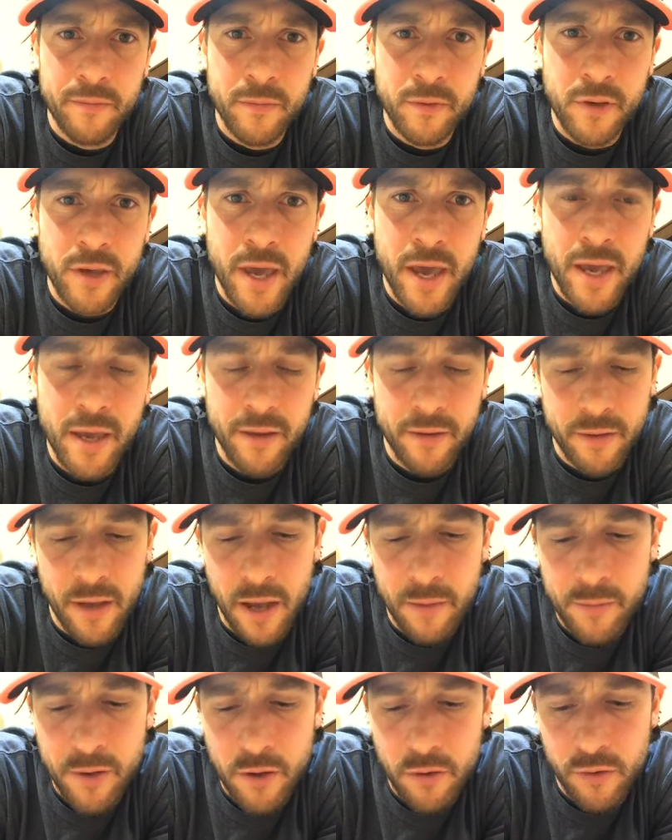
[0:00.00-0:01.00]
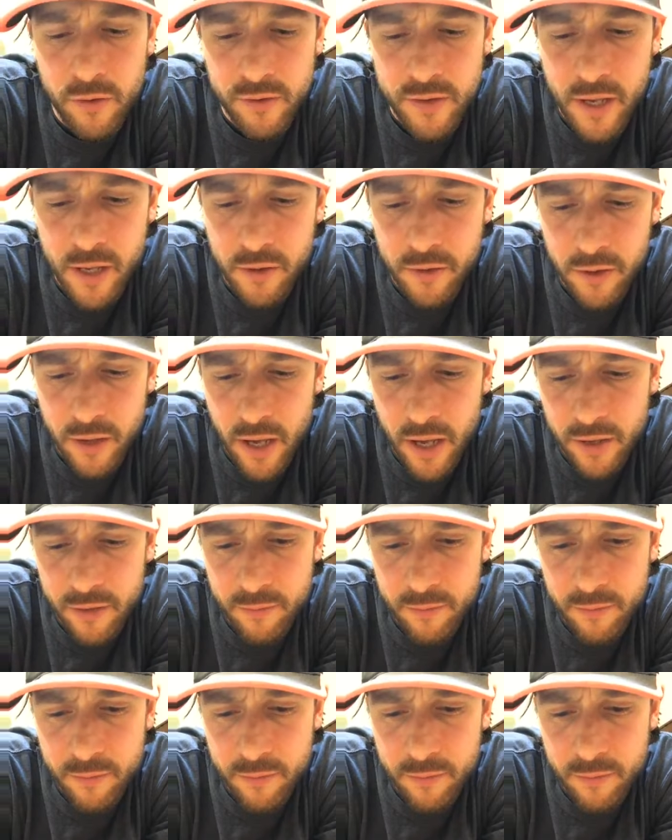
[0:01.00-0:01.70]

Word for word: Okay, I'm here to tell you guys,